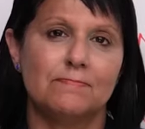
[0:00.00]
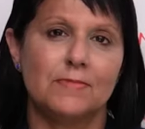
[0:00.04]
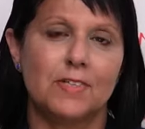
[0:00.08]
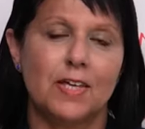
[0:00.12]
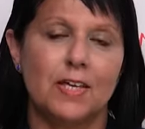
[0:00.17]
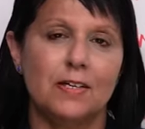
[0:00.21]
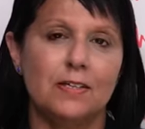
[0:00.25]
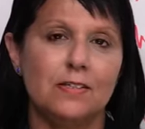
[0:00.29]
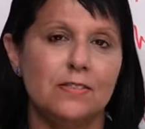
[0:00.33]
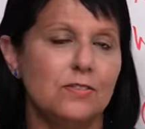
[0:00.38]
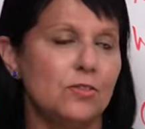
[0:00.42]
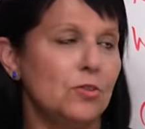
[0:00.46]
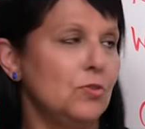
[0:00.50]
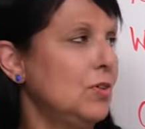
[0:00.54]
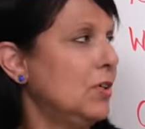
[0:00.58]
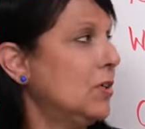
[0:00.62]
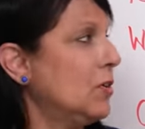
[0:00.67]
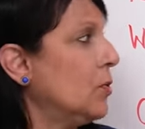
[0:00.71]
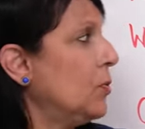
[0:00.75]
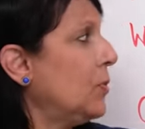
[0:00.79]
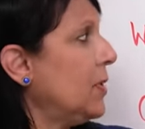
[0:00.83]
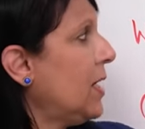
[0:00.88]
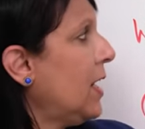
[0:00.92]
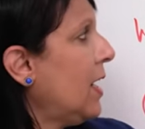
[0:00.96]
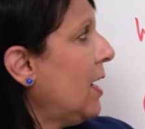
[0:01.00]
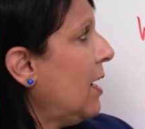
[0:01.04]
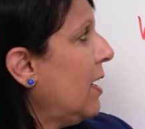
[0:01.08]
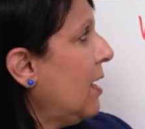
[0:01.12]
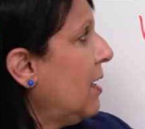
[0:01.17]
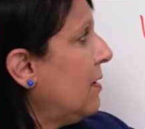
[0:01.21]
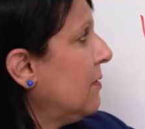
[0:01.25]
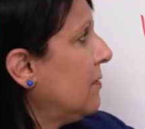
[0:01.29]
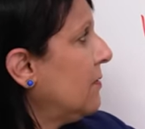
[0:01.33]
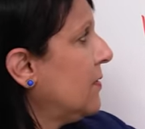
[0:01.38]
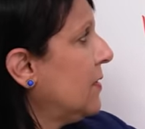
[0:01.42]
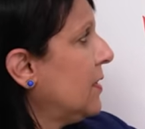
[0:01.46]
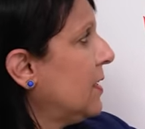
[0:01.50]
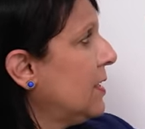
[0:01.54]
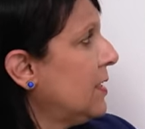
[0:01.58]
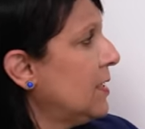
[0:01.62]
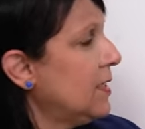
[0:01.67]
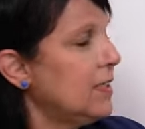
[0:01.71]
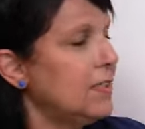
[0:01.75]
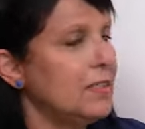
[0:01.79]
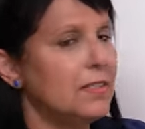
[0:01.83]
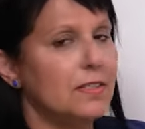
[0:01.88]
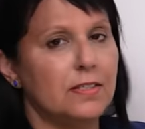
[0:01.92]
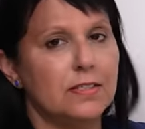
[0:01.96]
Okay, so here we have
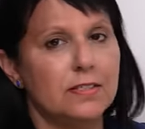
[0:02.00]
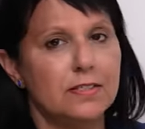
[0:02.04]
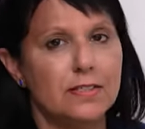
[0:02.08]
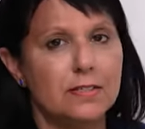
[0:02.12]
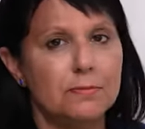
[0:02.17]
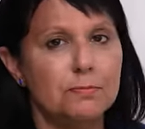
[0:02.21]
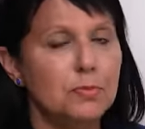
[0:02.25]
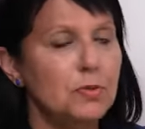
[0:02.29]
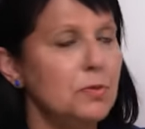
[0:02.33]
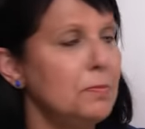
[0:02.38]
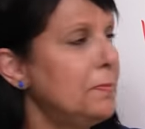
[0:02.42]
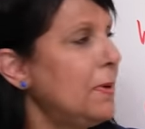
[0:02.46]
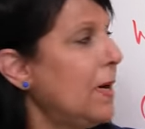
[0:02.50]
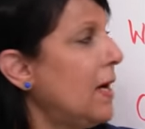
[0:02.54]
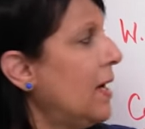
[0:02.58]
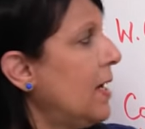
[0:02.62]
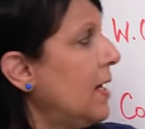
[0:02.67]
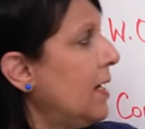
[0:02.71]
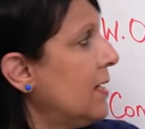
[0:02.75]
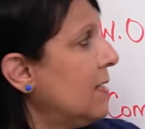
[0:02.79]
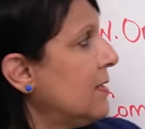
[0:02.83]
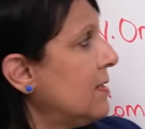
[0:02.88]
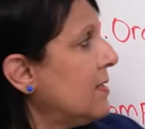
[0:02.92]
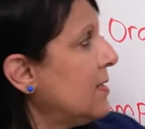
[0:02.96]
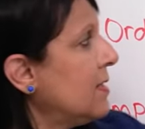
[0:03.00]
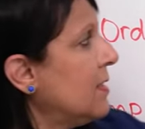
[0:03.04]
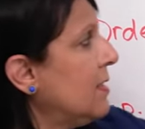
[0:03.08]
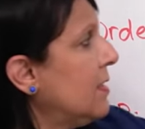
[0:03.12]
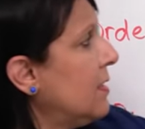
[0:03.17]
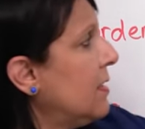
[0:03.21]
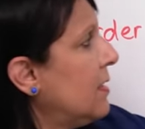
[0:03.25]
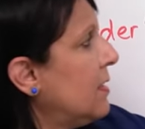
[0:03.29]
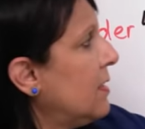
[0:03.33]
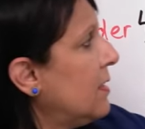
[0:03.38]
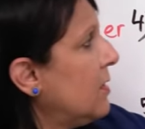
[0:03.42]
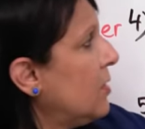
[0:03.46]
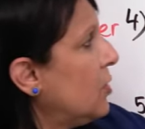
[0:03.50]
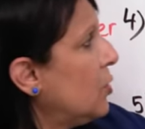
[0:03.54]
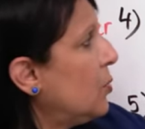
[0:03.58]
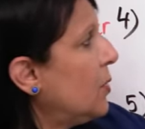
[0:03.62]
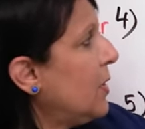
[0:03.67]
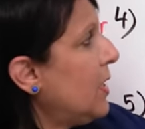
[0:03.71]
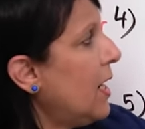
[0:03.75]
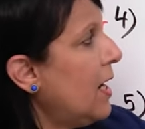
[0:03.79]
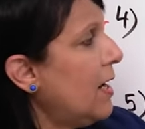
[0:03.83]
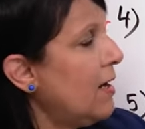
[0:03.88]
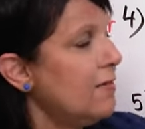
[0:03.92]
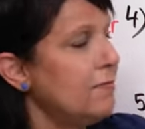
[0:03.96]
the simple past, here
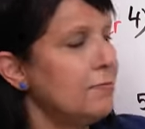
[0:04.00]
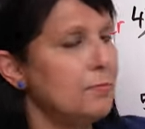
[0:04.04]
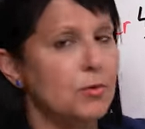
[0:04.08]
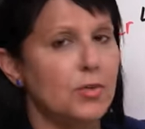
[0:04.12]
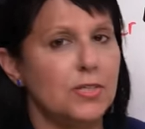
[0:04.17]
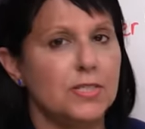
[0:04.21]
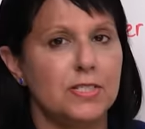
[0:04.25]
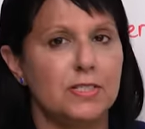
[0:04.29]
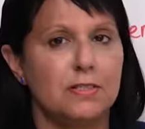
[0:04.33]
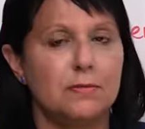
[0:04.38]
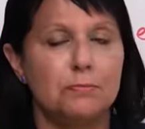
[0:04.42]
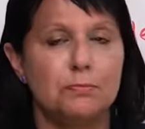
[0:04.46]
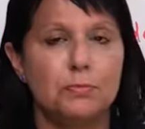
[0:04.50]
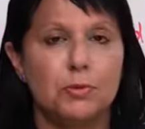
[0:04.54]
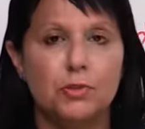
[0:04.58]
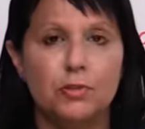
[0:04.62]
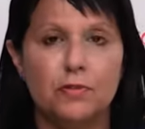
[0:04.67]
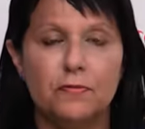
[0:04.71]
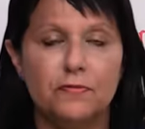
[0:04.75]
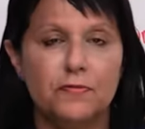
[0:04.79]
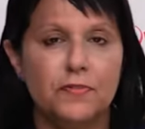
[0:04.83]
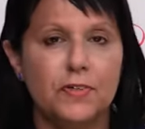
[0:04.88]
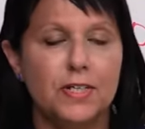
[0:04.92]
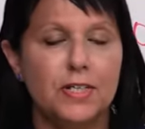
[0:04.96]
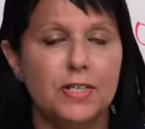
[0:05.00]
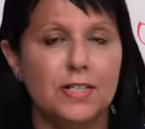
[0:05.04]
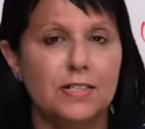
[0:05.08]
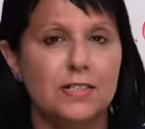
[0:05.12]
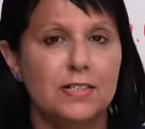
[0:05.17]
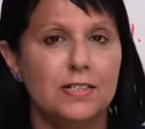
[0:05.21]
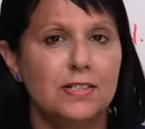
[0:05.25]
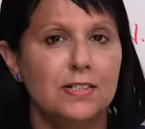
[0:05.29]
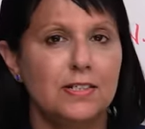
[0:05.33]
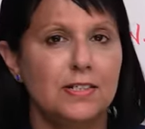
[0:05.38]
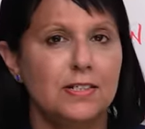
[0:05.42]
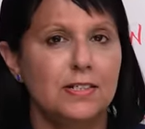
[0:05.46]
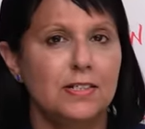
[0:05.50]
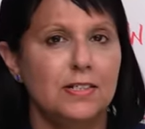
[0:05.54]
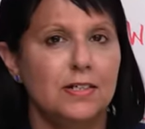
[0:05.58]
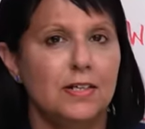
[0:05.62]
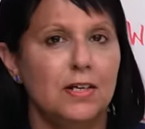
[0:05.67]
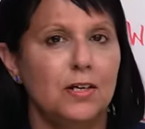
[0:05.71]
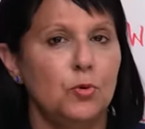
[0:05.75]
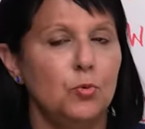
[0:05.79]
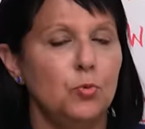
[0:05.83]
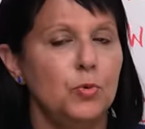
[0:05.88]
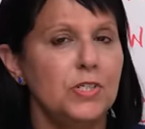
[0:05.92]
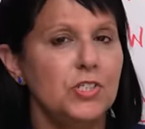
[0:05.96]
we have present perfect.
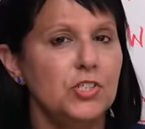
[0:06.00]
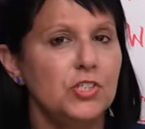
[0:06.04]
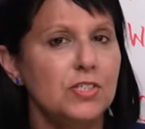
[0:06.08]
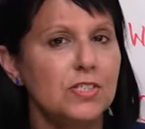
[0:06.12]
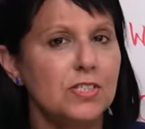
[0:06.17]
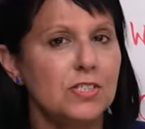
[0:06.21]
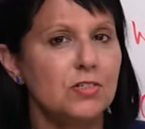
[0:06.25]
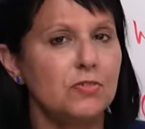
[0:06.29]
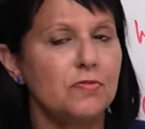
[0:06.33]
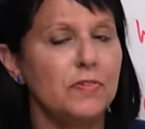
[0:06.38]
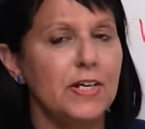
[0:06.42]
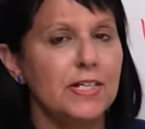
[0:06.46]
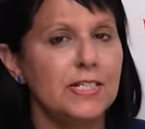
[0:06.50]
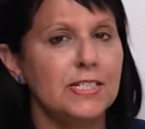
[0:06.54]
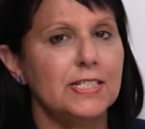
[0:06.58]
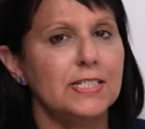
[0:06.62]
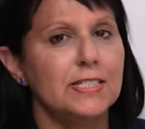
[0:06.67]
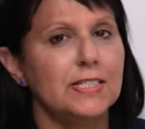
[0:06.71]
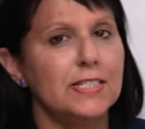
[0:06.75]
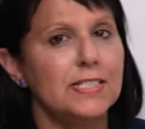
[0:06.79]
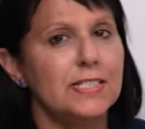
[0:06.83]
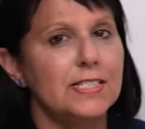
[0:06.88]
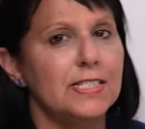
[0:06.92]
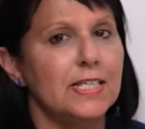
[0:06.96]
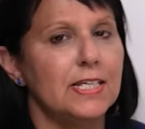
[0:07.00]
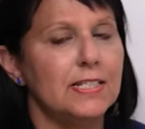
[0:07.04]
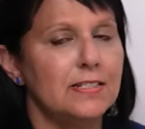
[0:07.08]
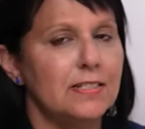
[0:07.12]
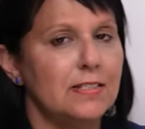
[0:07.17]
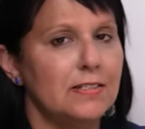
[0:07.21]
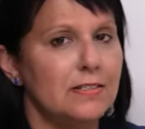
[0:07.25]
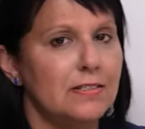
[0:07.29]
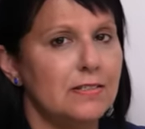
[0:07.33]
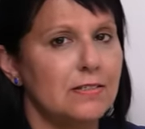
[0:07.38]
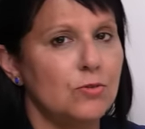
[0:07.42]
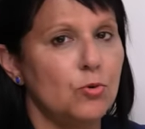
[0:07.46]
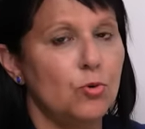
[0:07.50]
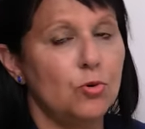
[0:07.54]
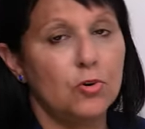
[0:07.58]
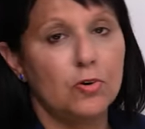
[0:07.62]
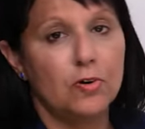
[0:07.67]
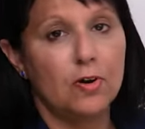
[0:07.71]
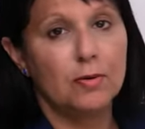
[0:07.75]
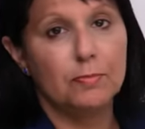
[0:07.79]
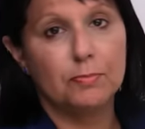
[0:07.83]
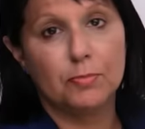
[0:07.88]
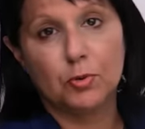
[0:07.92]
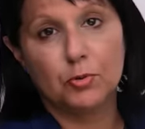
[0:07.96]
Which is correct in this sentence, or
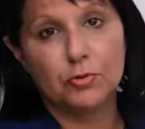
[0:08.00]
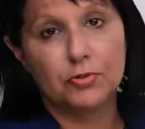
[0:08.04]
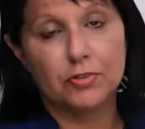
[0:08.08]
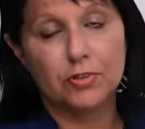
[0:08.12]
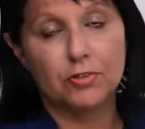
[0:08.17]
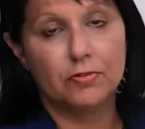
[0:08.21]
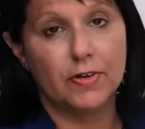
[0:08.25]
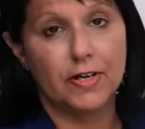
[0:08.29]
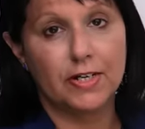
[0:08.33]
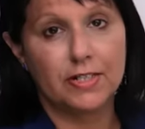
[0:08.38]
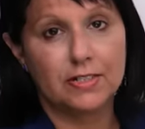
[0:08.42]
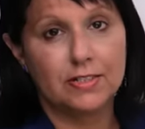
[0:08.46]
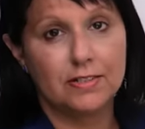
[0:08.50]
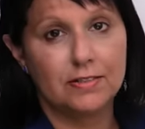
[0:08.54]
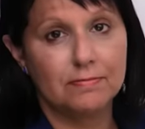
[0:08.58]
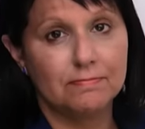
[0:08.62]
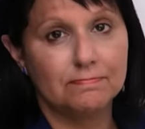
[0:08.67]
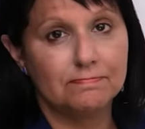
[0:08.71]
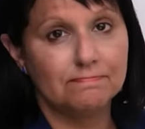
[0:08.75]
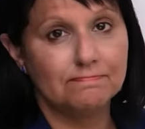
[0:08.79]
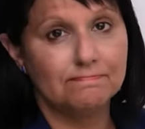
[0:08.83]
are both correct?